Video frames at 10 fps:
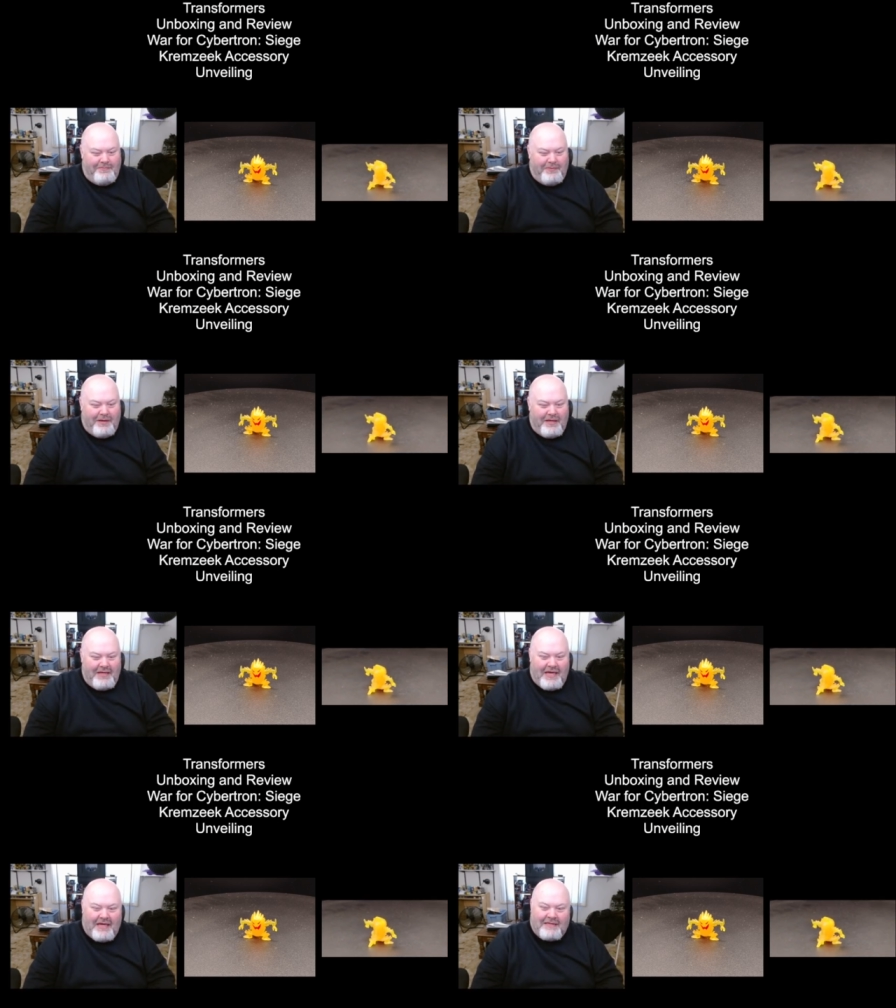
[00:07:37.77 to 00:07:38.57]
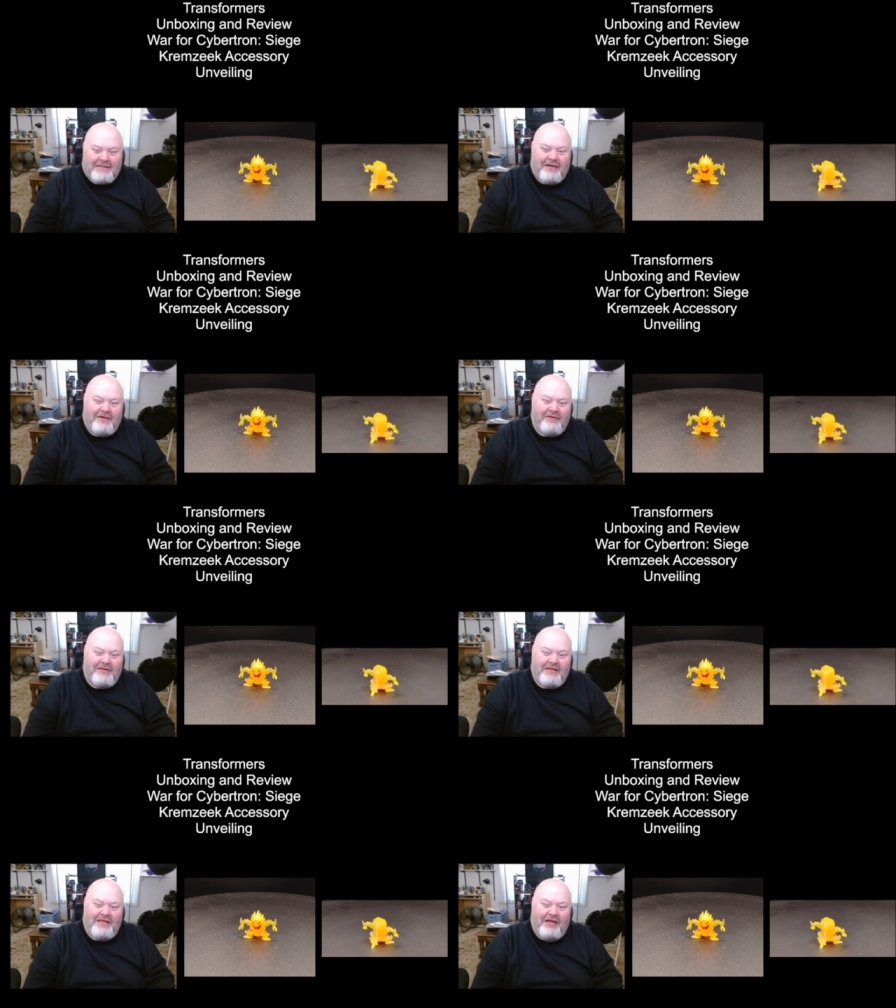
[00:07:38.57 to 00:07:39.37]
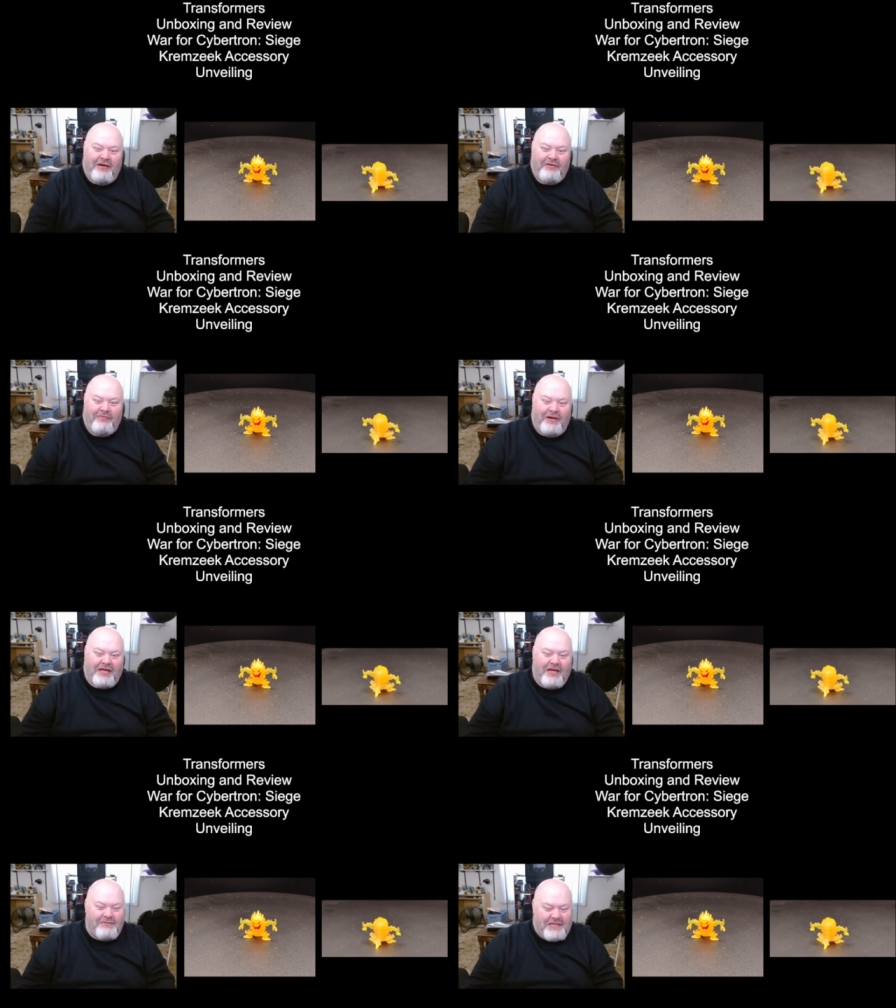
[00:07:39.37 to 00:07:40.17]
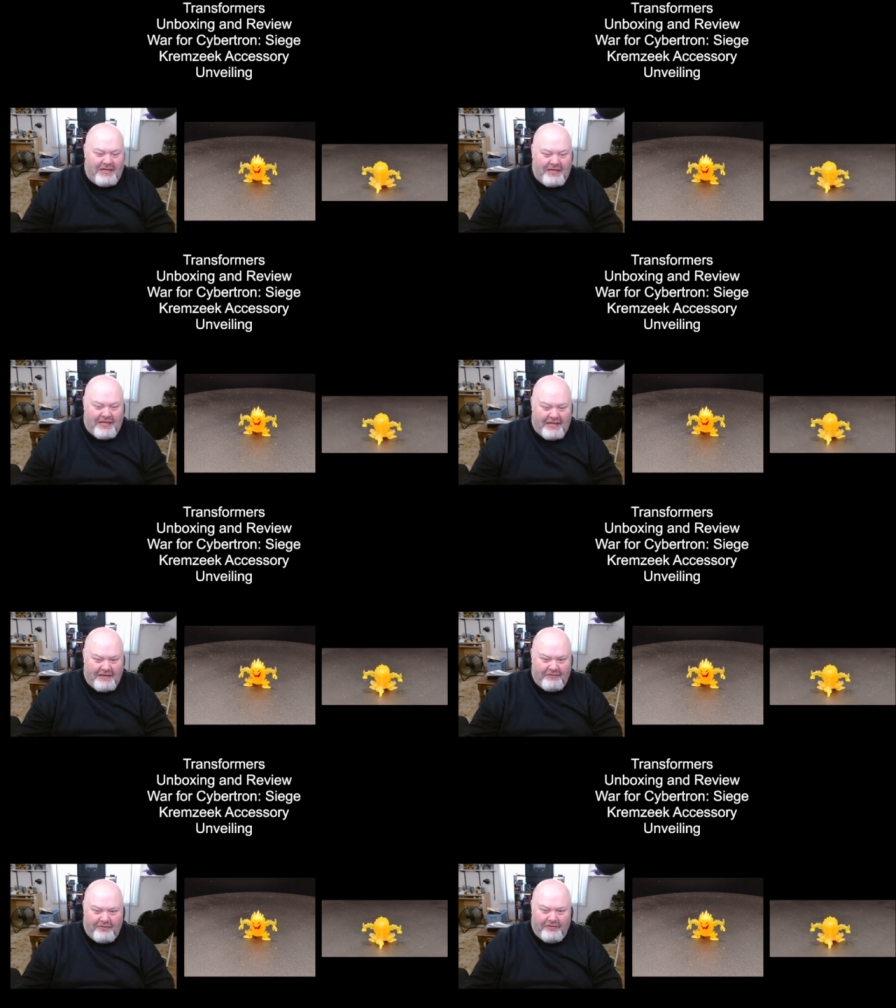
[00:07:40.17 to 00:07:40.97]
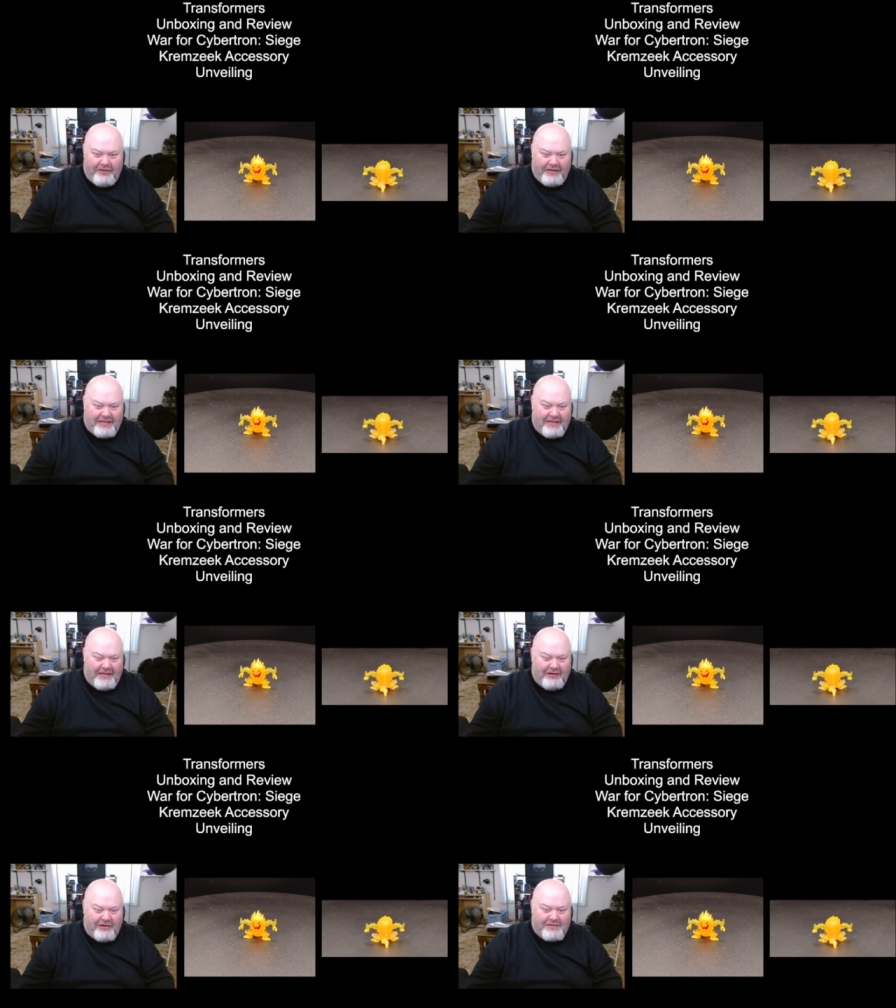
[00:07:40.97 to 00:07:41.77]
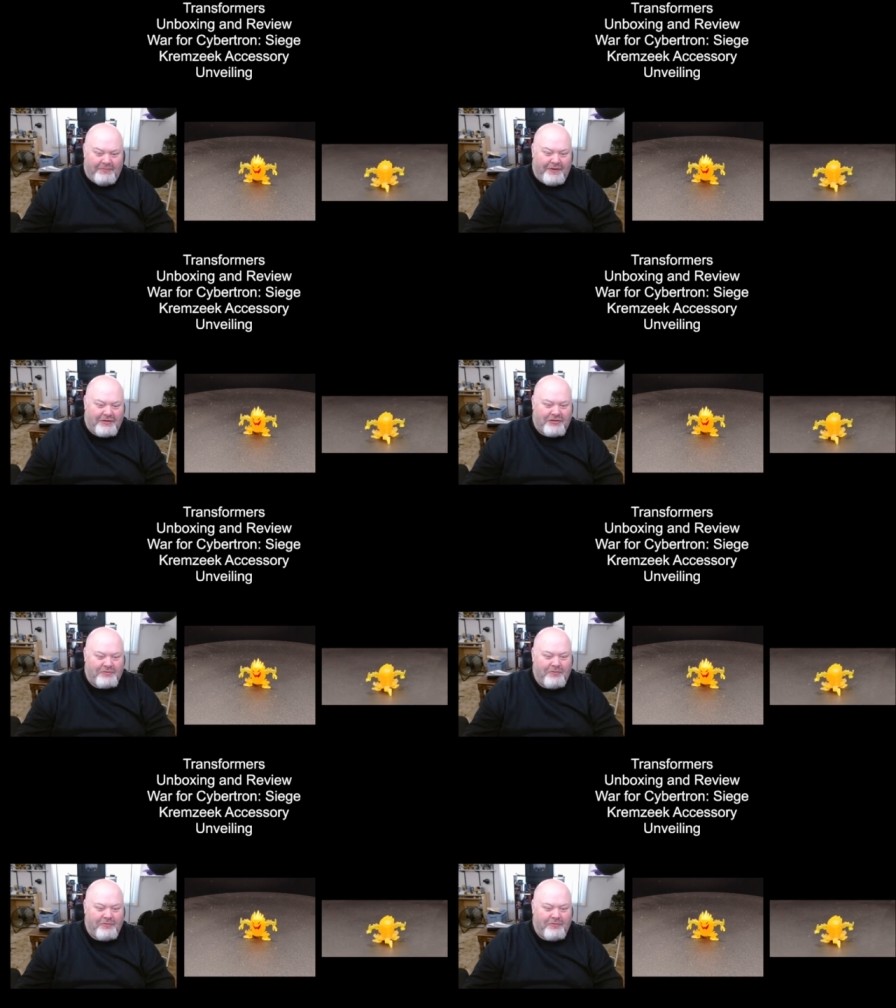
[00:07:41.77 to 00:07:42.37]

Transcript: But yeah, so you know, when it comes to hit, you know, here are some pictures.